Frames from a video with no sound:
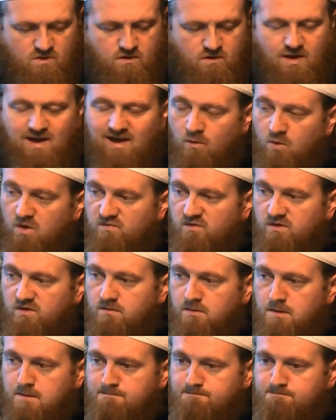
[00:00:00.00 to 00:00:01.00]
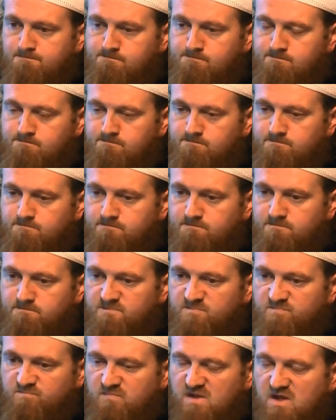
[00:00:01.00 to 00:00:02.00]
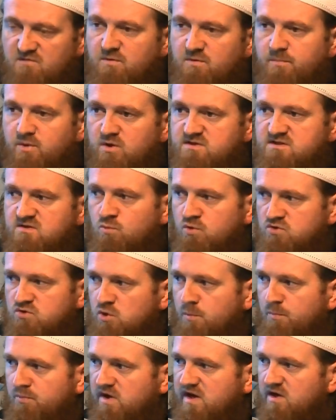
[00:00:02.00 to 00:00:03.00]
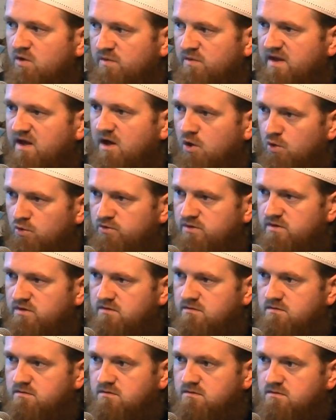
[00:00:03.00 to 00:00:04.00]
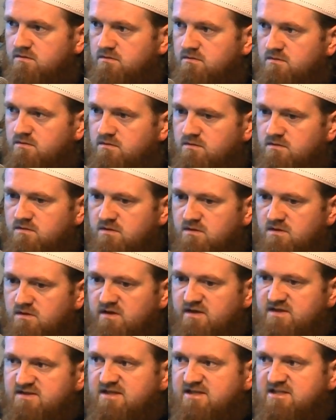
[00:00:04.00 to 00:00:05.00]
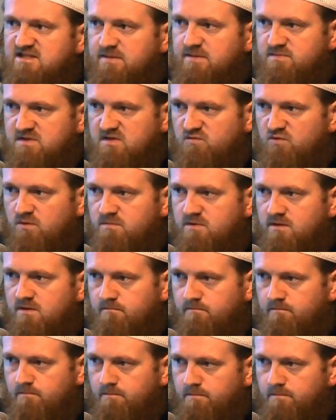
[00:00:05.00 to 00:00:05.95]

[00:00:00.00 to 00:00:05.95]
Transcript: However, if a person wants to pray on their own, it is accepted from them.